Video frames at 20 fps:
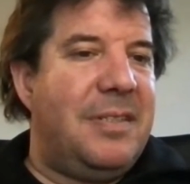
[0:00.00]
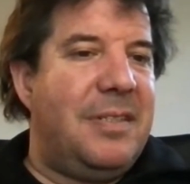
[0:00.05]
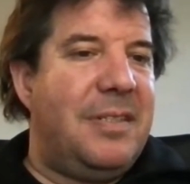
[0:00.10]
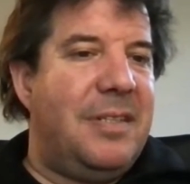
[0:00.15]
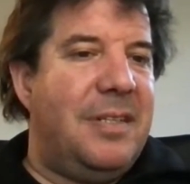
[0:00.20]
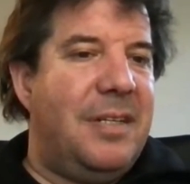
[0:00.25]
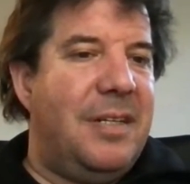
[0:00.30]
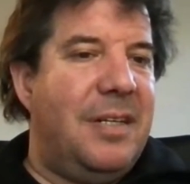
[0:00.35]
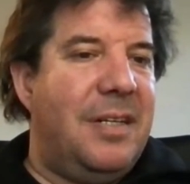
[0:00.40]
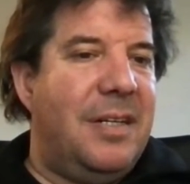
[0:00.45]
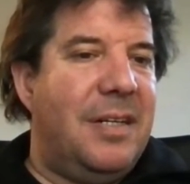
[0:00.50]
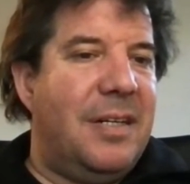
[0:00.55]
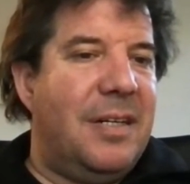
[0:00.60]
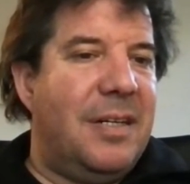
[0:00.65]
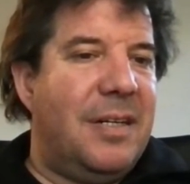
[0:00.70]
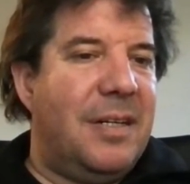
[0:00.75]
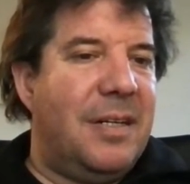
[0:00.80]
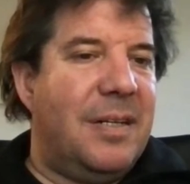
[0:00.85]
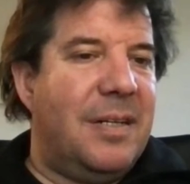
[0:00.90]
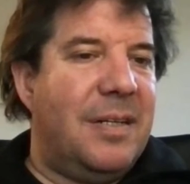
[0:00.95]

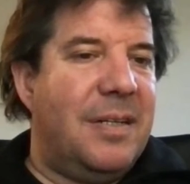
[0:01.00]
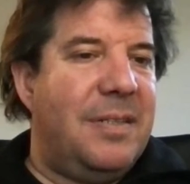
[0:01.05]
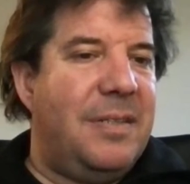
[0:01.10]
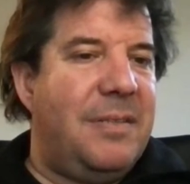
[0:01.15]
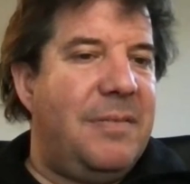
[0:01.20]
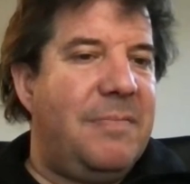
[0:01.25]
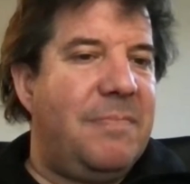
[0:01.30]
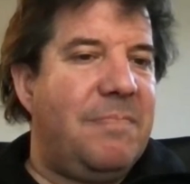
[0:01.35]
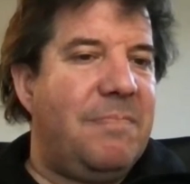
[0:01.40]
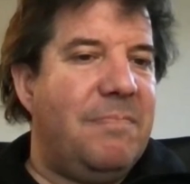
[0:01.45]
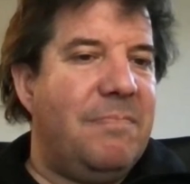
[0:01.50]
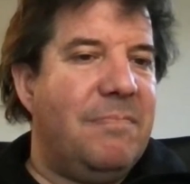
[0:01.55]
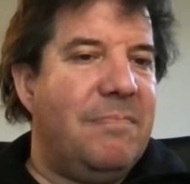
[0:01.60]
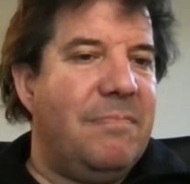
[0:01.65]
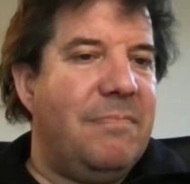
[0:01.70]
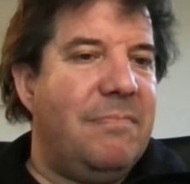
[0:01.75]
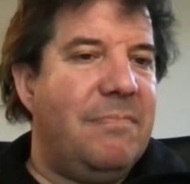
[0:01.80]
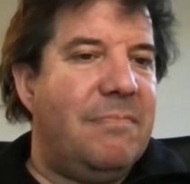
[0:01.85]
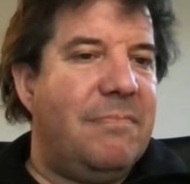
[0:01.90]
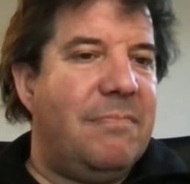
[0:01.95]

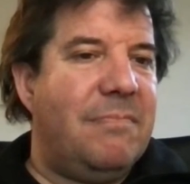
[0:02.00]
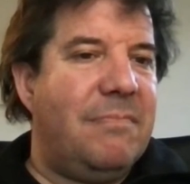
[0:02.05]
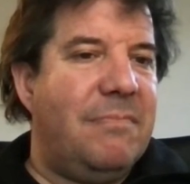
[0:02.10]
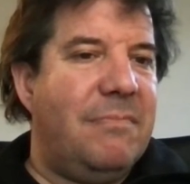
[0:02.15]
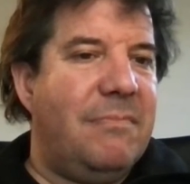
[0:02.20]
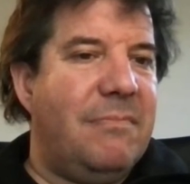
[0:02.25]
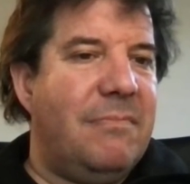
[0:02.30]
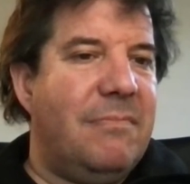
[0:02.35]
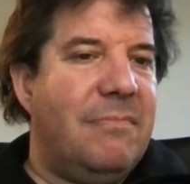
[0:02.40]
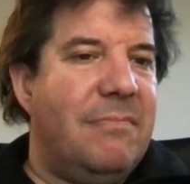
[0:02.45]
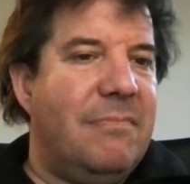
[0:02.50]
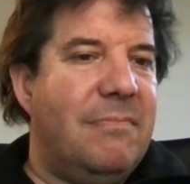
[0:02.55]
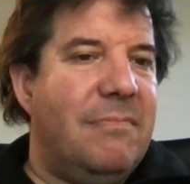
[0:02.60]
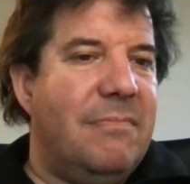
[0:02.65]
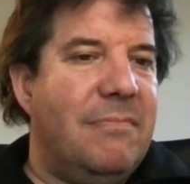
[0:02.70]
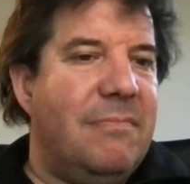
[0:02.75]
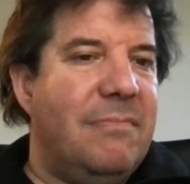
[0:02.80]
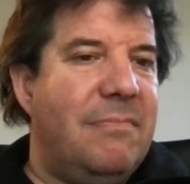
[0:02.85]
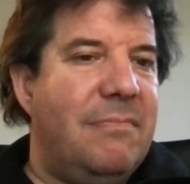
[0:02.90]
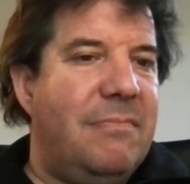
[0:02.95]

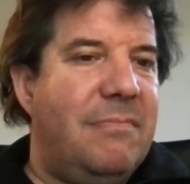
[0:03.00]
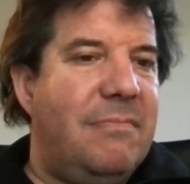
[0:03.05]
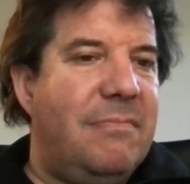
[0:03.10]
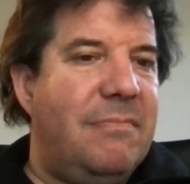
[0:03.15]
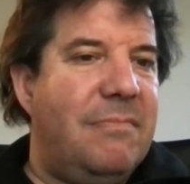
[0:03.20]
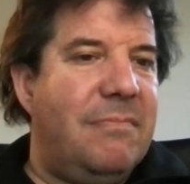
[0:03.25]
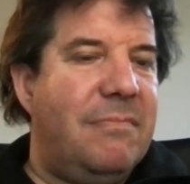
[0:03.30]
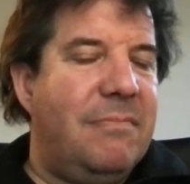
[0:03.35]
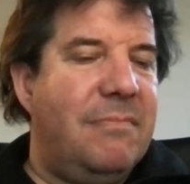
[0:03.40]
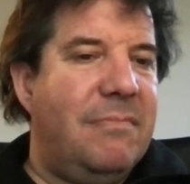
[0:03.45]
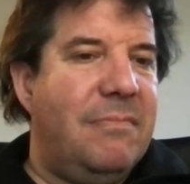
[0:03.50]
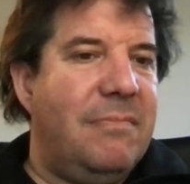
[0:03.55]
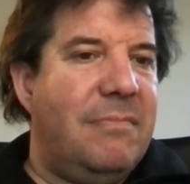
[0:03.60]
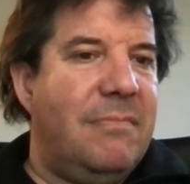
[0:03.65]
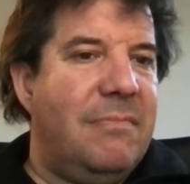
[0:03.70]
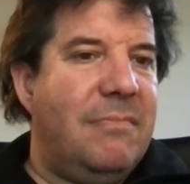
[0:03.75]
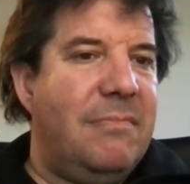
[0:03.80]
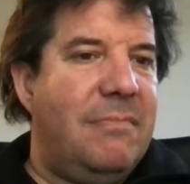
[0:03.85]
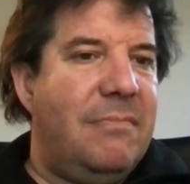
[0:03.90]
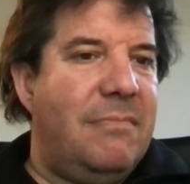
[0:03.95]

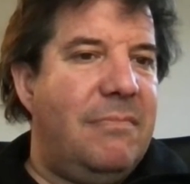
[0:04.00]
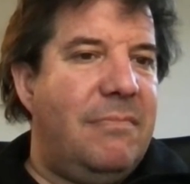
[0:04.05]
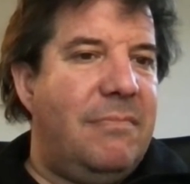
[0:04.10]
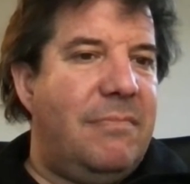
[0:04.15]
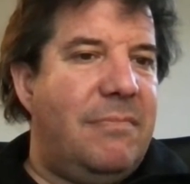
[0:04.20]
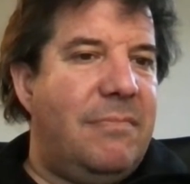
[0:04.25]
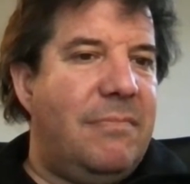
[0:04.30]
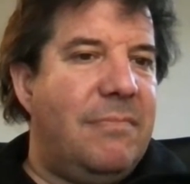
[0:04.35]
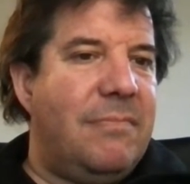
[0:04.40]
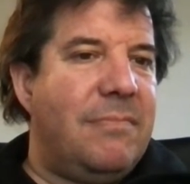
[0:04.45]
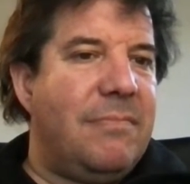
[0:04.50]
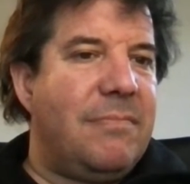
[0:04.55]
The person shown says nothing.